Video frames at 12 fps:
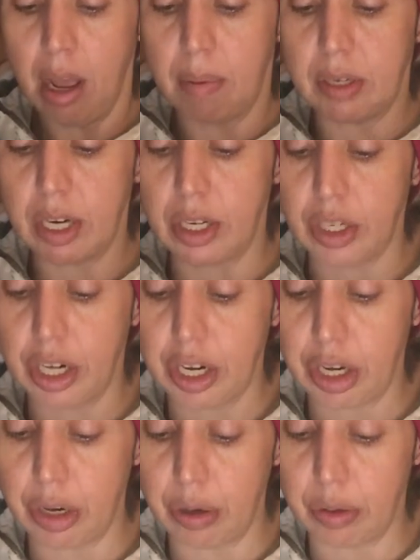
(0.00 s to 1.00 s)
potentially
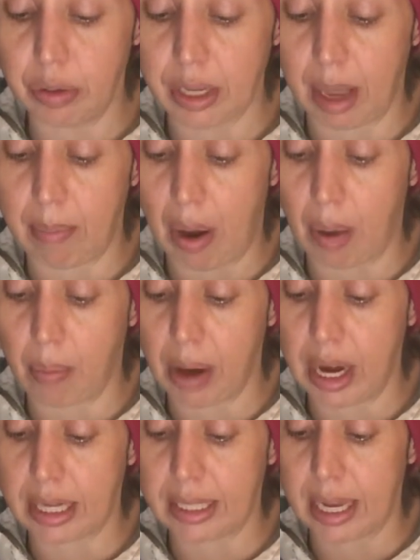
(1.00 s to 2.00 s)
news about
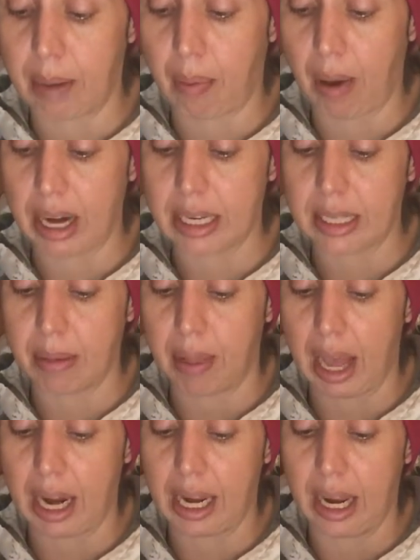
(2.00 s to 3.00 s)
pregnancy, pregnancy
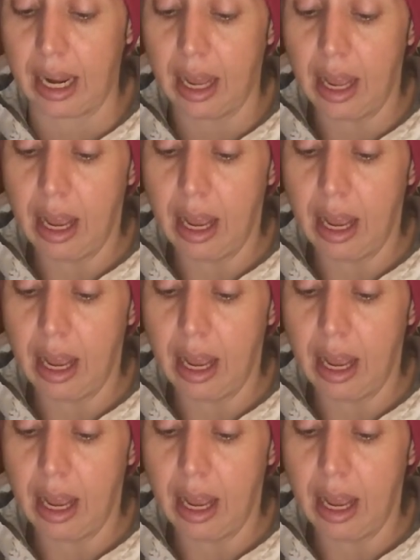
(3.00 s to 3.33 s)
planning,